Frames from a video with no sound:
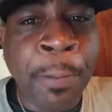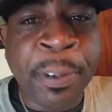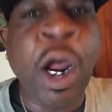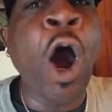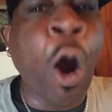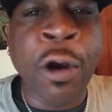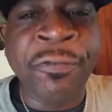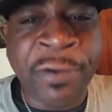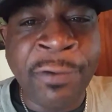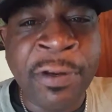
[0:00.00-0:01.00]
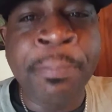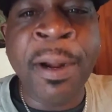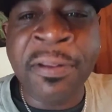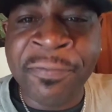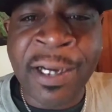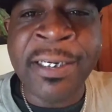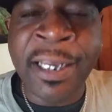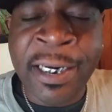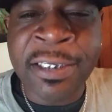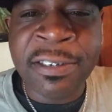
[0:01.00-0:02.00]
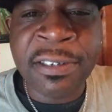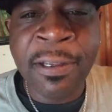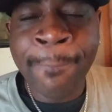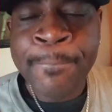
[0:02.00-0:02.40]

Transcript: but put an R in front of it, motherfucking idiots.